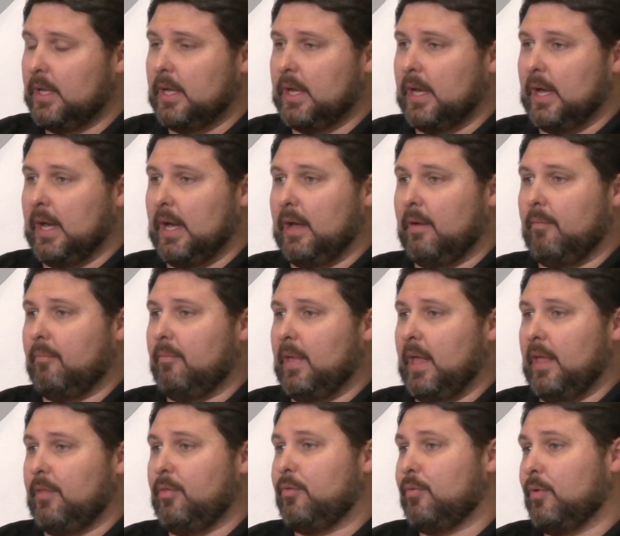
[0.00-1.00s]

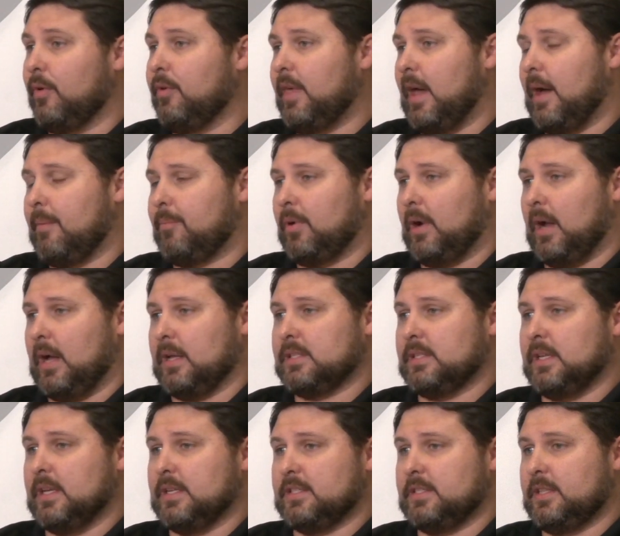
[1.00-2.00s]
And through that
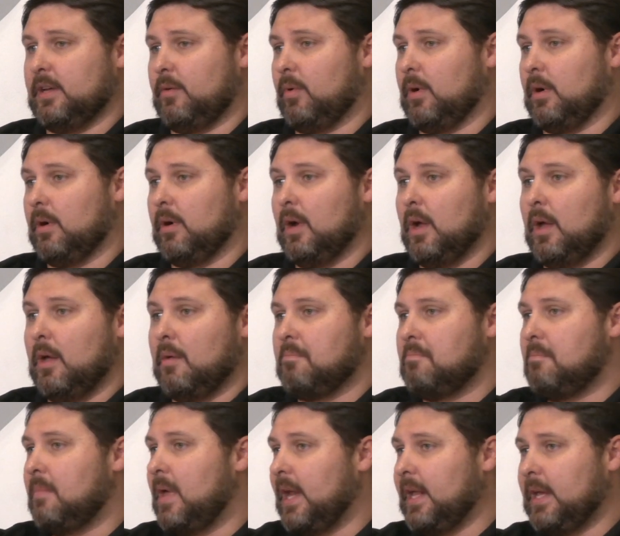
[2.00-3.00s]
process, there were
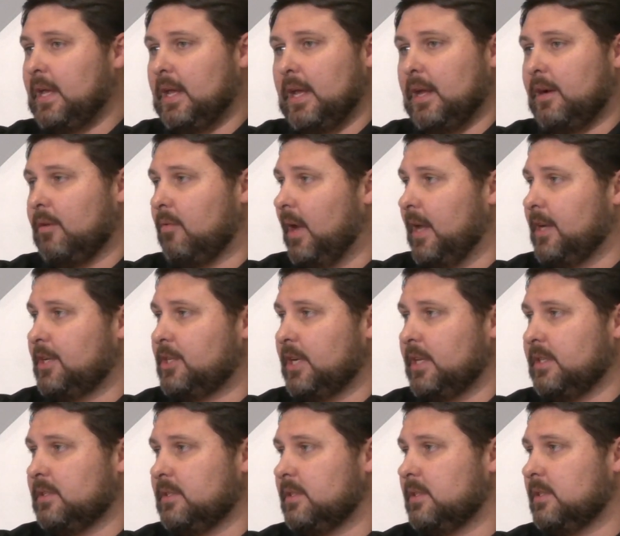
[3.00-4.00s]
many
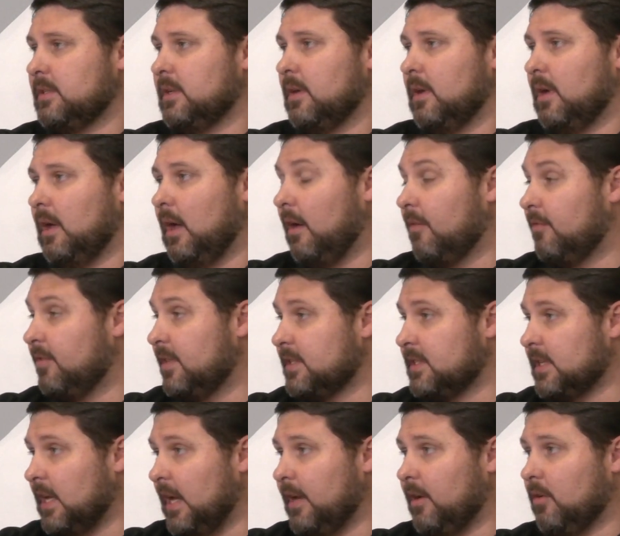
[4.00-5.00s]
iterations of the
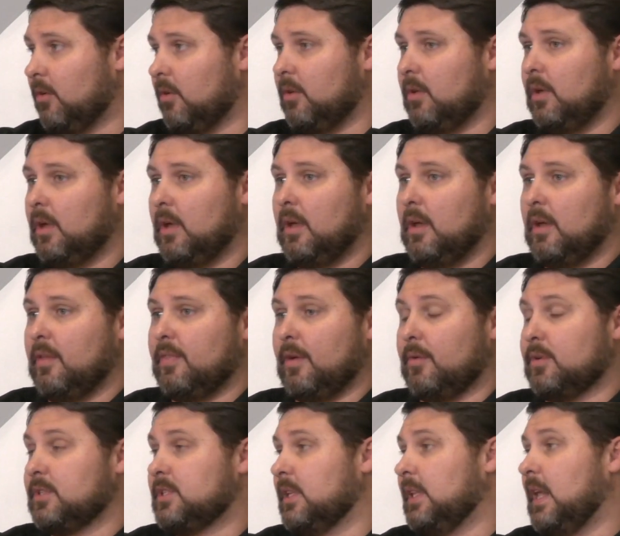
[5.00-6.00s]
cycle.
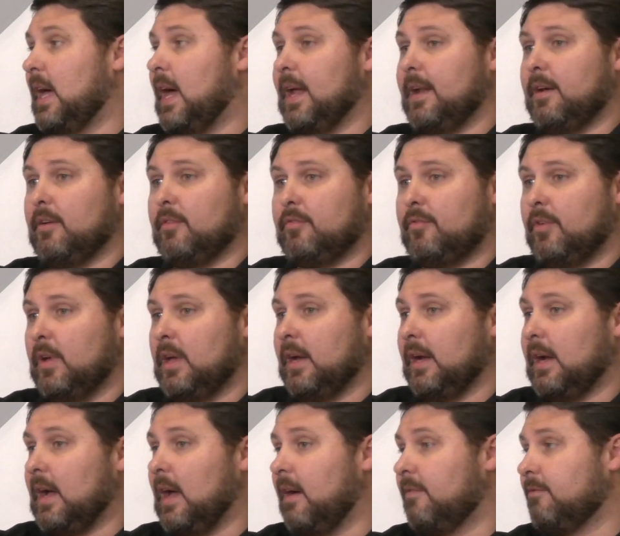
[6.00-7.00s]
There was a lot of
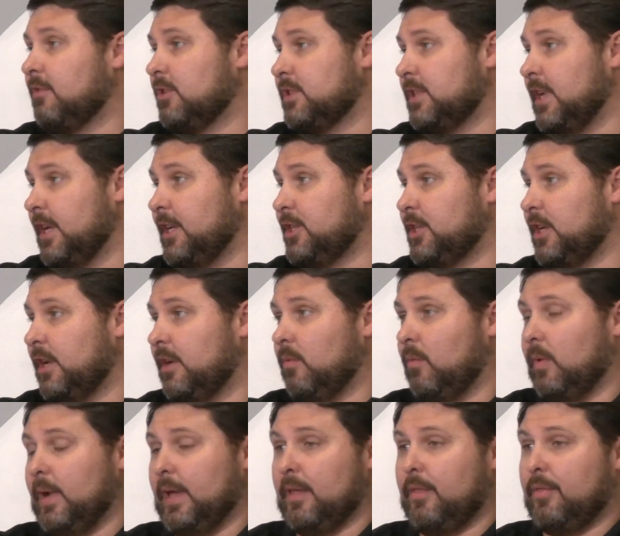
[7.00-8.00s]

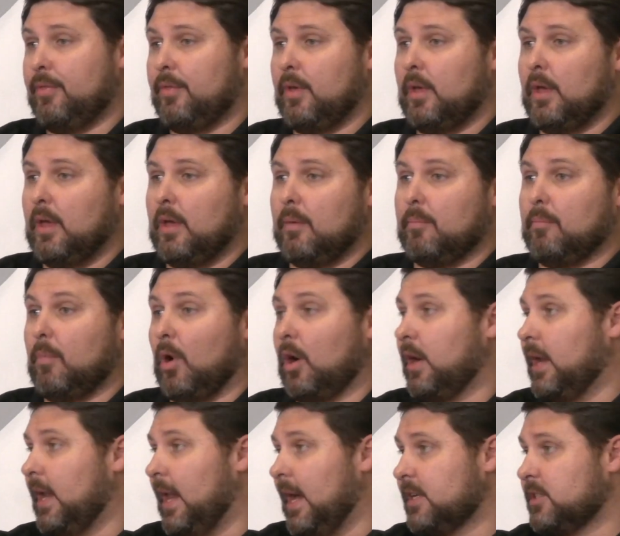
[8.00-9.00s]
conversation with
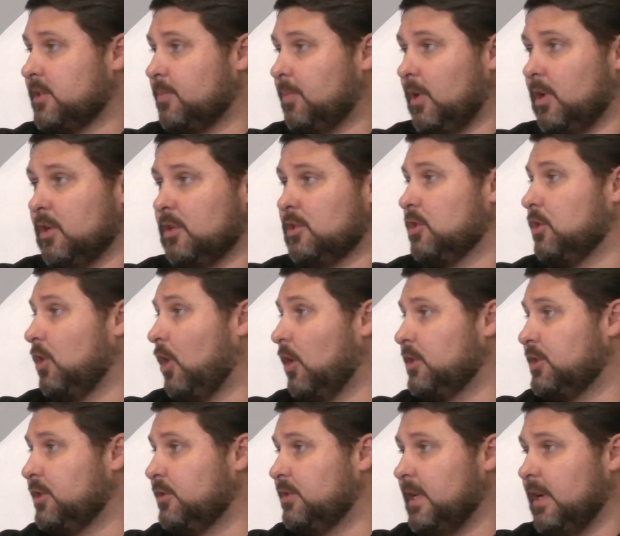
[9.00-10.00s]
market experts,
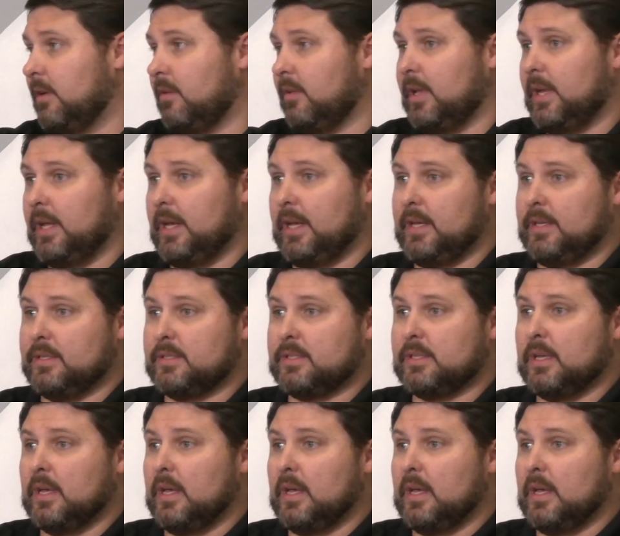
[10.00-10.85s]
large utilities,